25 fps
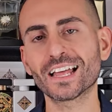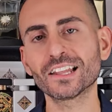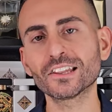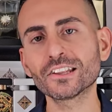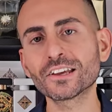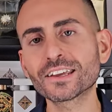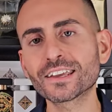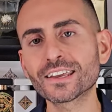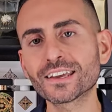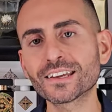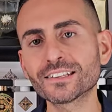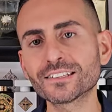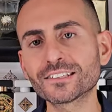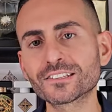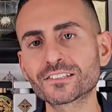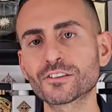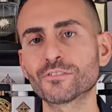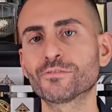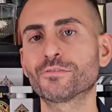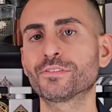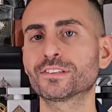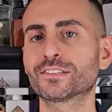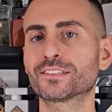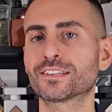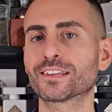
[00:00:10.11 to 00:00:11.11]
elegance,
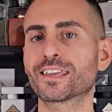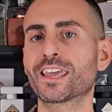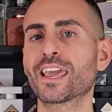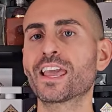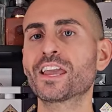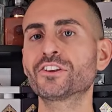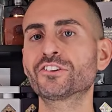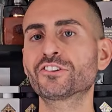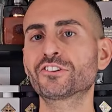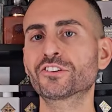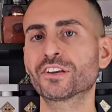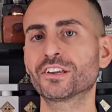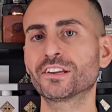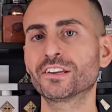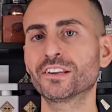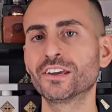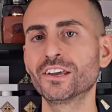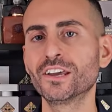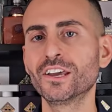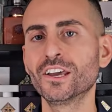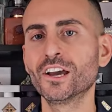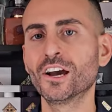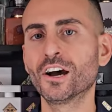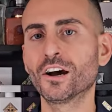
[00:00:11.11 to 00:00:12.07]
sophistication.